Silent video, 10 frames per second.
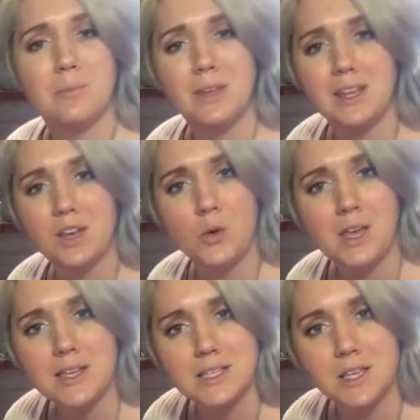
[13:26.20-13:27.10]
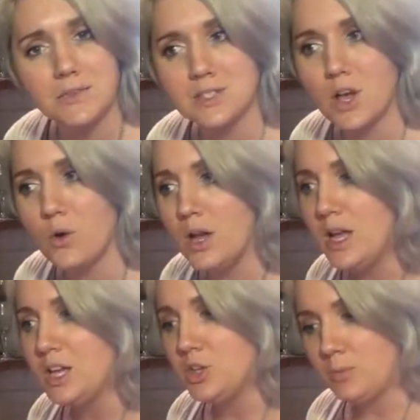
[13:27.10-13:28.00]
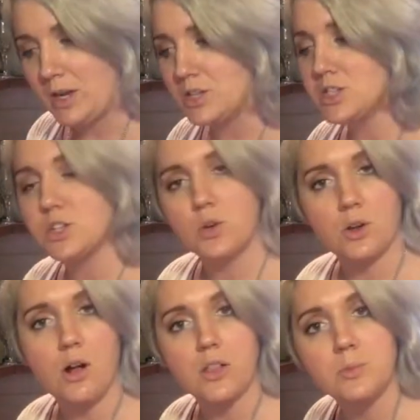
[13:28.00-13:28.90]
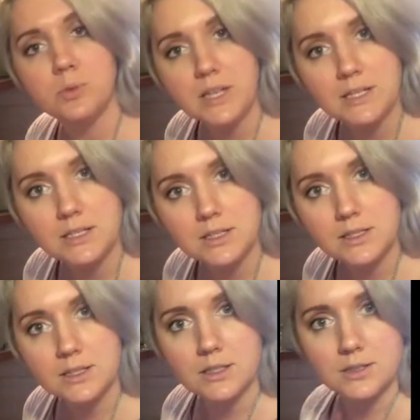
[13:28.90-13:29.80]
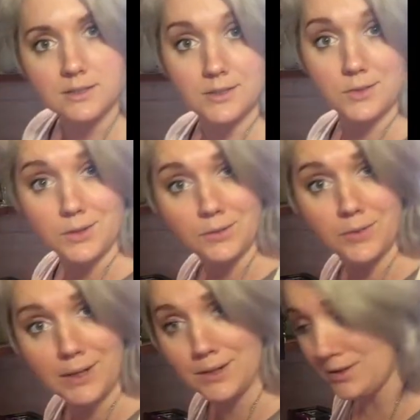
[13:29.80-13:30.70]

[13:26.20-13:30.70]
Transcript: at being cohesive, so you better just go to all the places so you can find